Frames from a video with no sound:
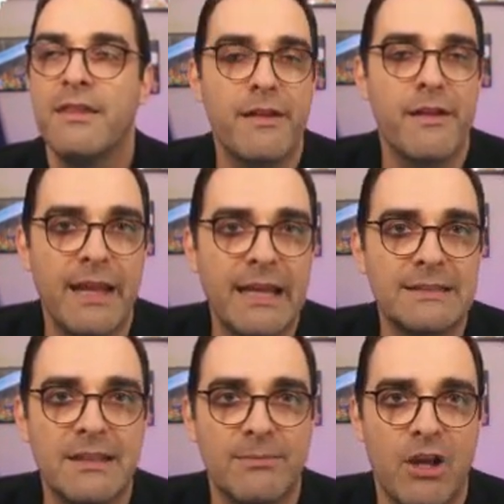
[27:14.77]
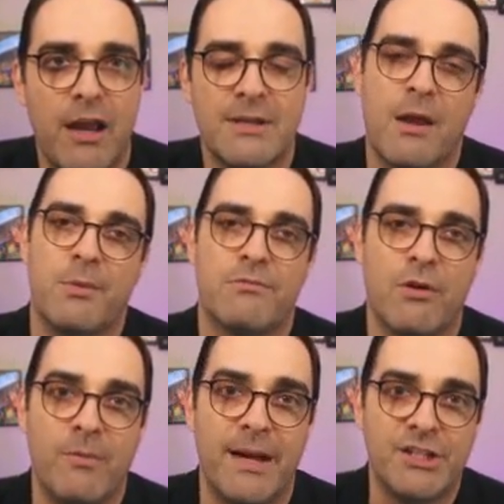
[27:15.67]
The other thing is sometimes I would
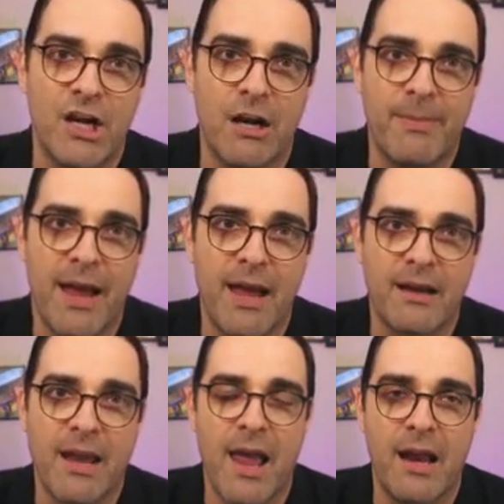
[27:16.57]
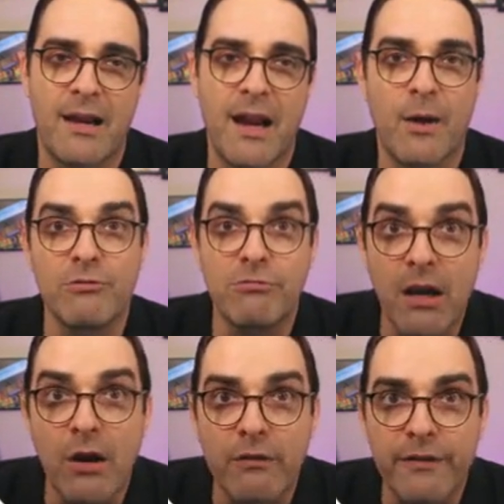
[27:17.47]
roll my chair back and I would
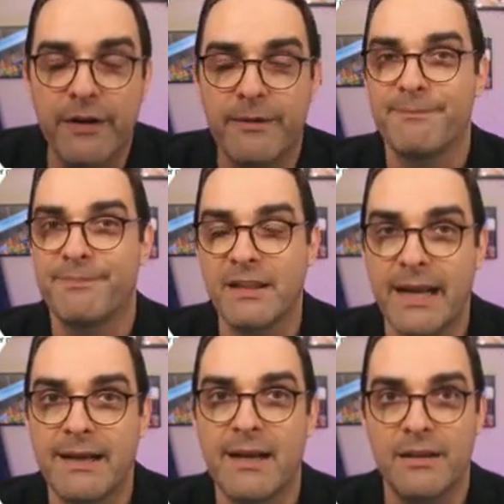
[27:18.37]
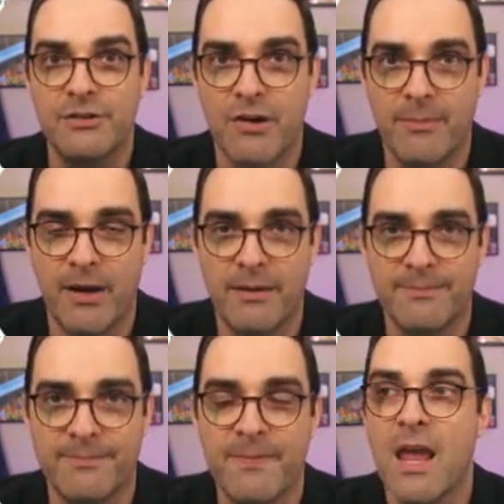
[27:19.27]
run over the light and the tripod.
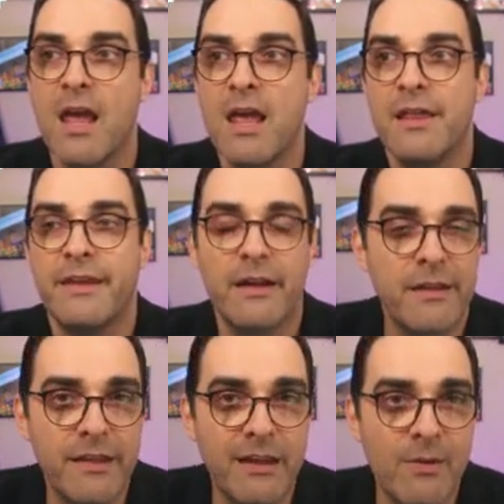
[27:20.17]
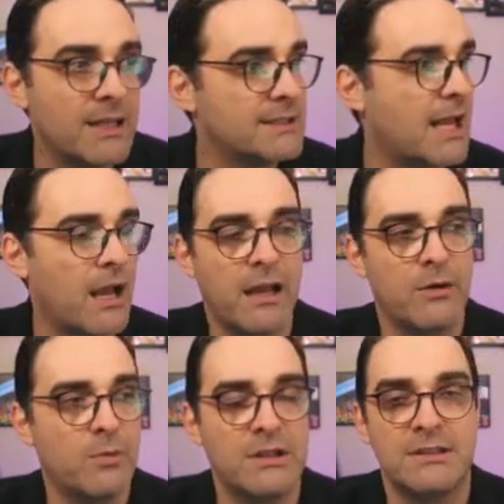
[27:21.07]
The other thing was
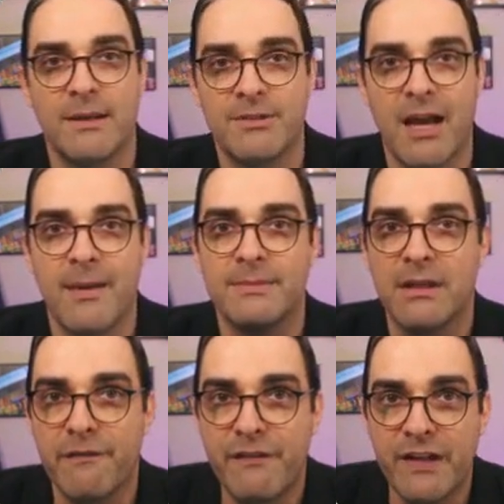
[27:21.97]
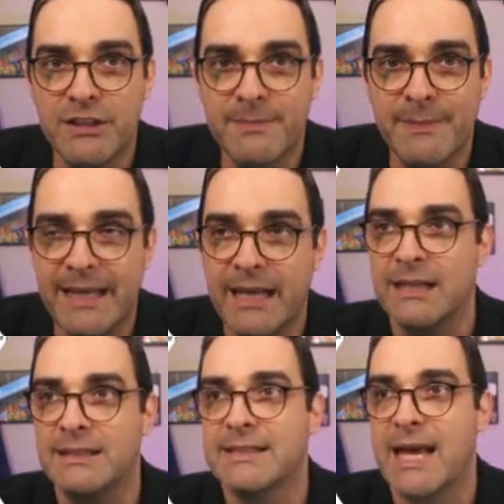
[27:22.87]
I would sometimes finish
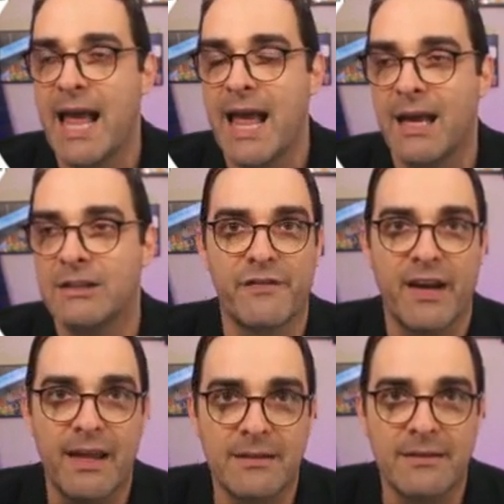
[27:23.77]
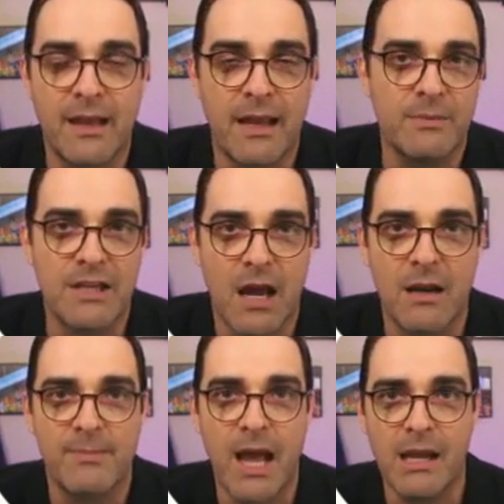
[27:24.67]
meetings and forget that the light was
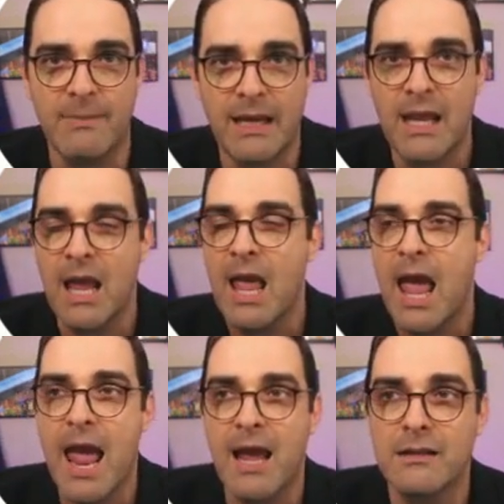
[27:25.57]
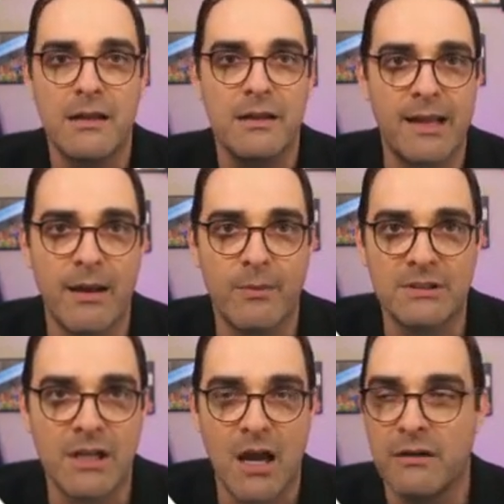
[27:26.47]
on behind me, and the light
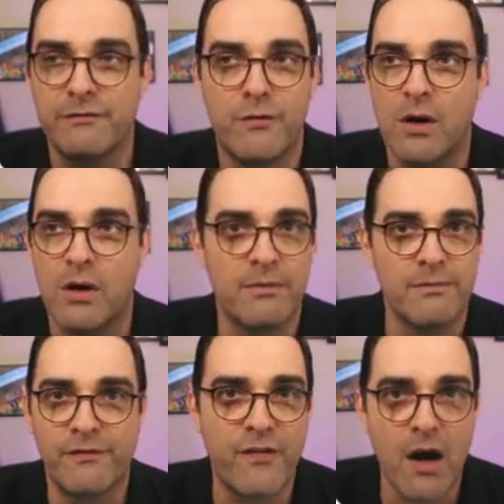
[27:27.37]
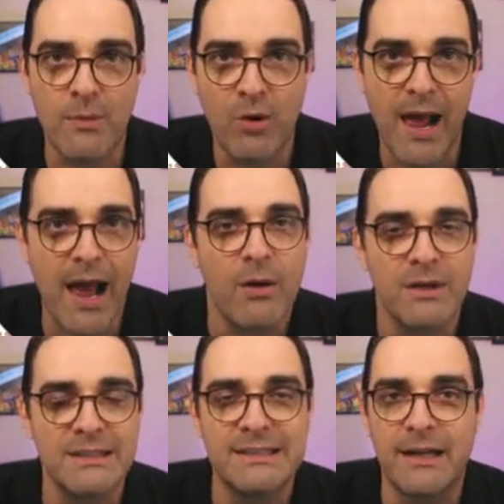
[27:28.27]
was on for far more
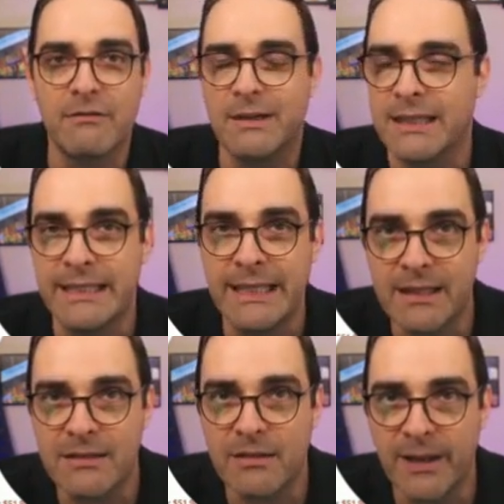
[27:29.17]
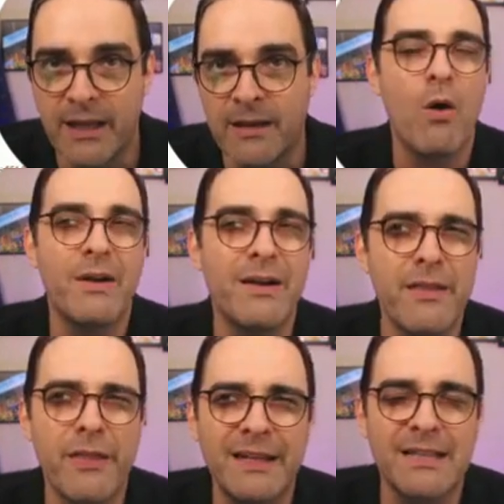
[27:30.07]
hours than it really needed to be. One
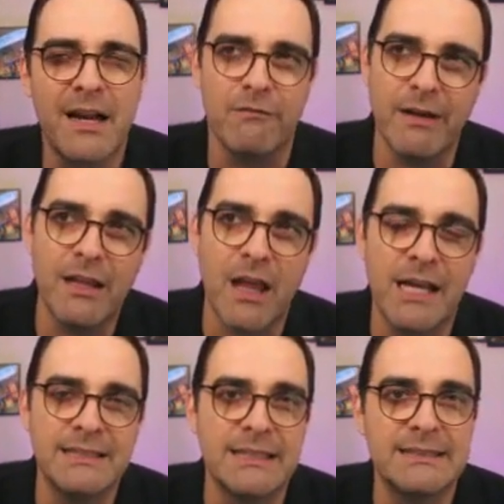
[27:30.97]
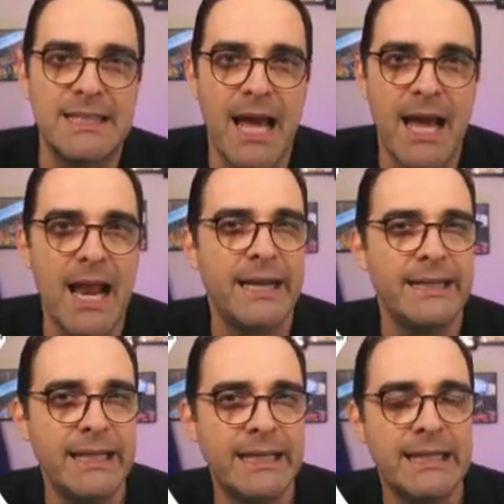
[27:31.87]
of the things that I realized is that I
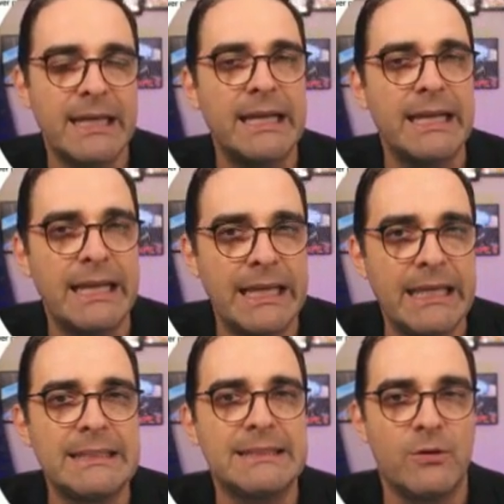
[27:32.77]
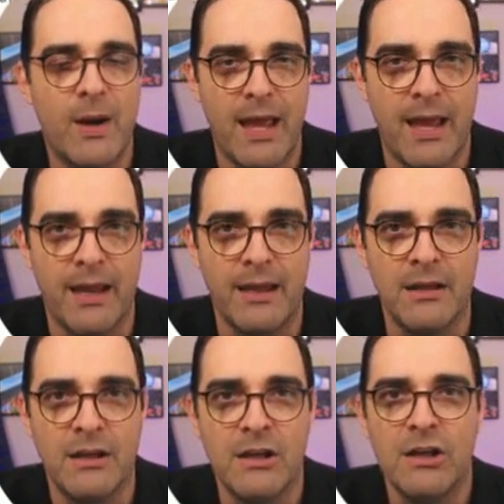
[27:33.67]
needed an easy way